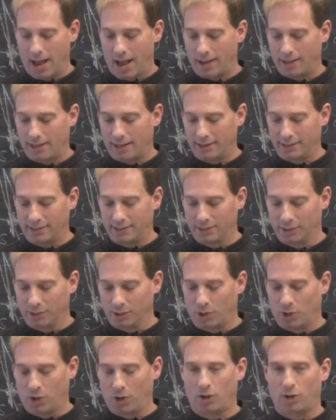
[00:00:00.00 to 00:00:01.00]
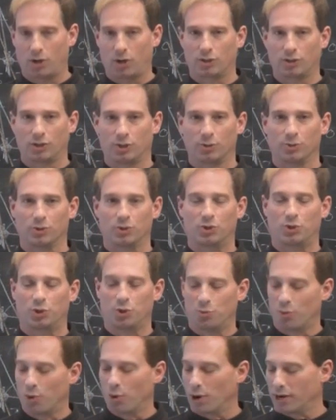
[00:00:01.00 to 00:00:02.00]
I'd like to do
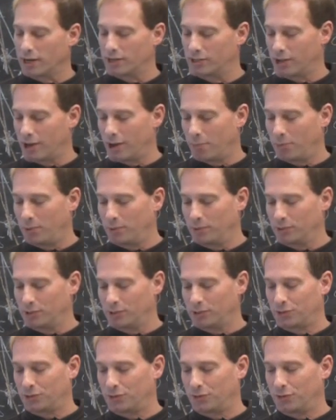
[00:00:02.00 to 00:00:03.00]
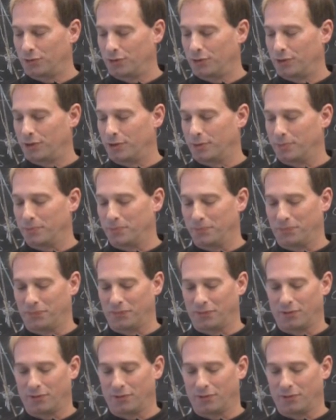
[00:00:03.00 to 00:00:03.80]
two more examples um,